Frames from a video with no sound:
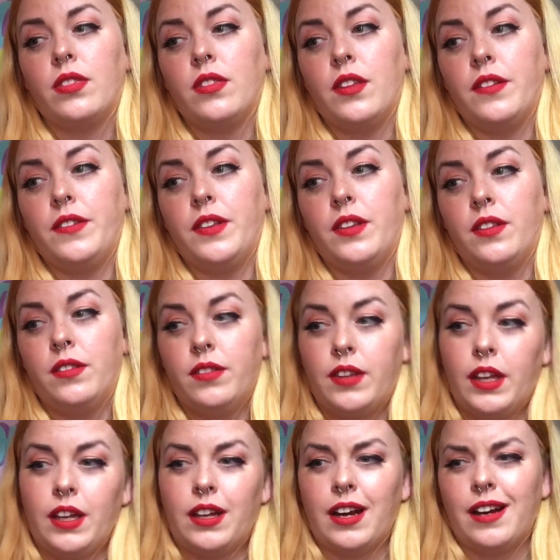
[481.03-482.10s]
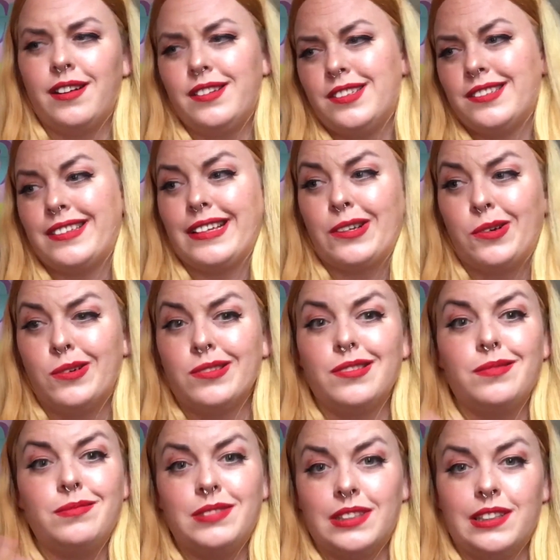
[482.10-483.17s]
And they kind of just like hold
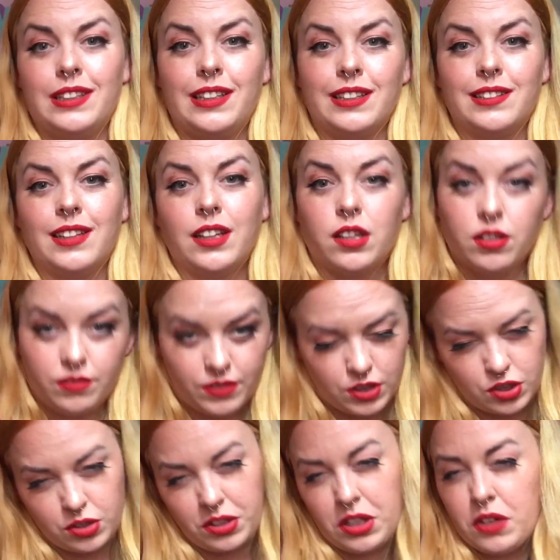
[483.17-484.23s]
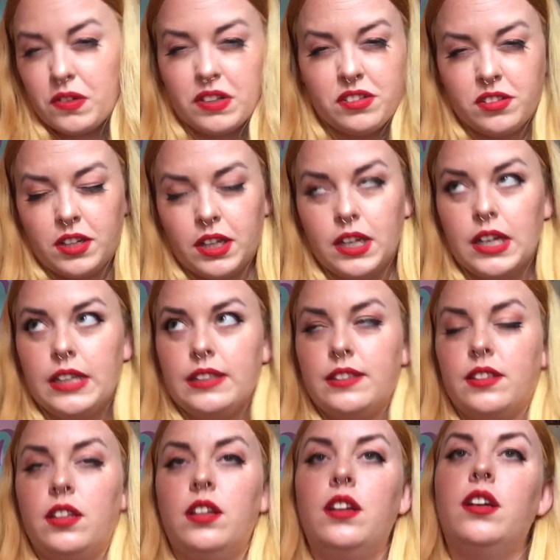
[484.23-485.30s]
him until he gets like officially arrested, I guess.
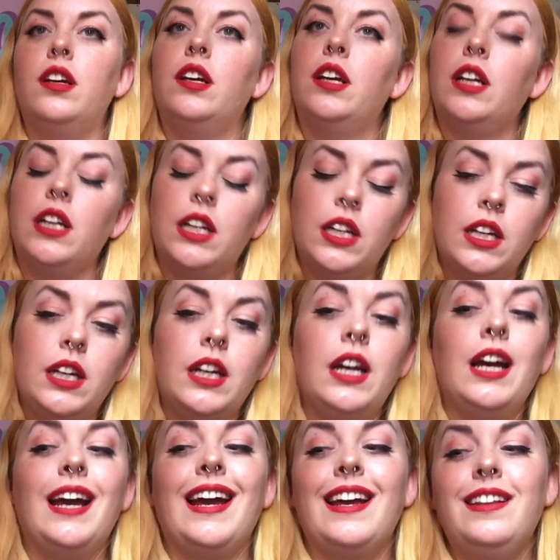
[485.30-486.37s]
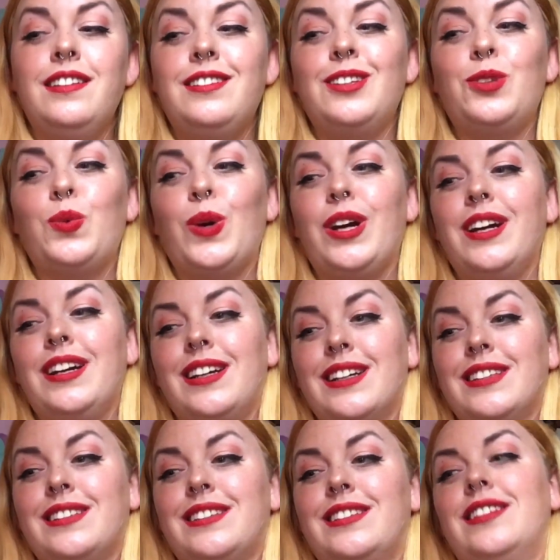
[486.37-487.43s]
And this is where it
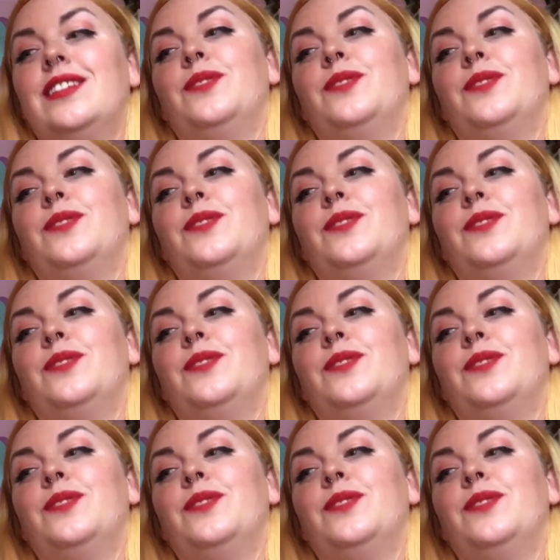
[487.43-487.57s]
gets,